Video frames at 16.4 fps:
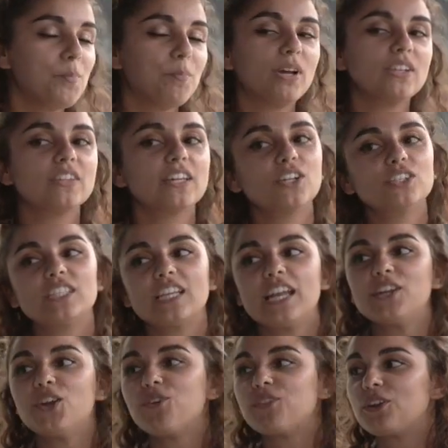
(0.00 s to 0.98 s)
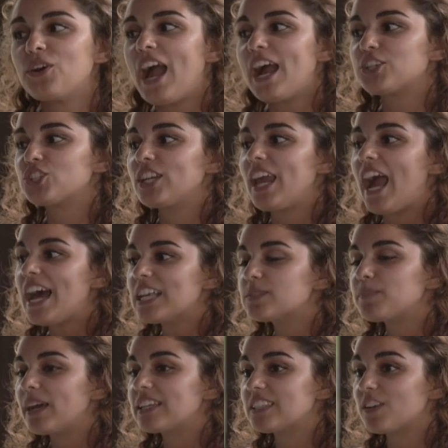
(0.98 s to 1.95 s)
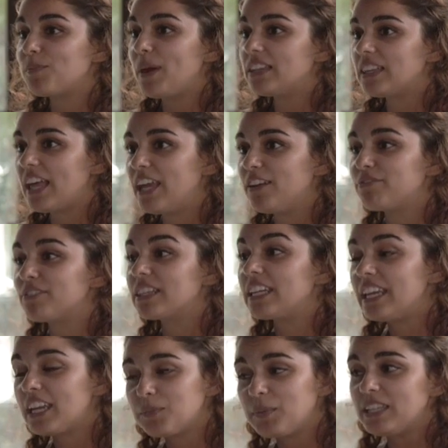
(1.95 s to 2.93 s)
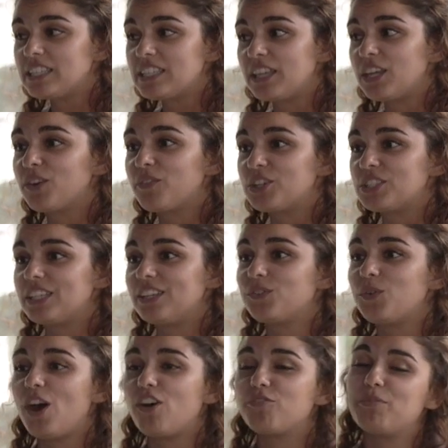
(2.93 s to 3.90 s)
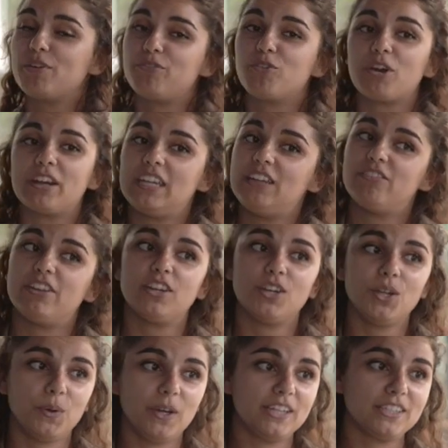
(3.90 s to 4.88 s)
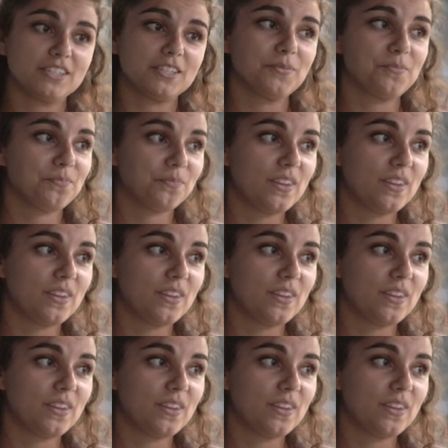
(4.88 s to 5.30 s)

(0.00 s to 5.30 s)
But little did I know there were actually aspects of my life leading me to the University of Guelph before I even knew it.